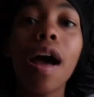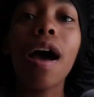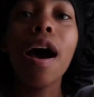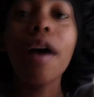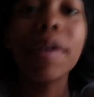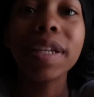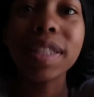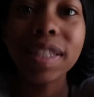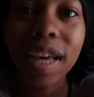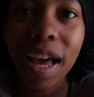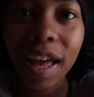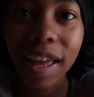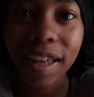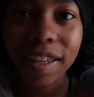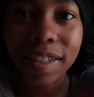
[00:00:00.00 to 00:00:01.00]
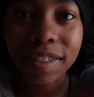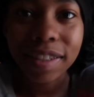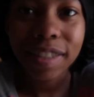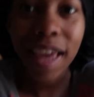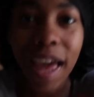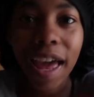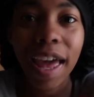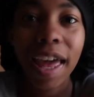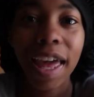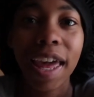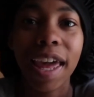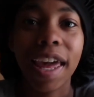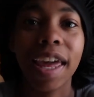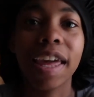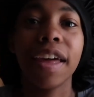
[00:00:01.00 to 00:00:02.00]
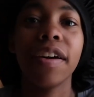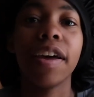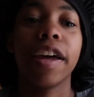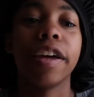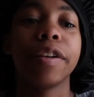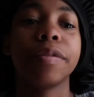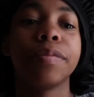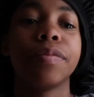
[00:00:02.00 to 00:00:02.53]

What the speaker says: Oh, it does, yay, okay.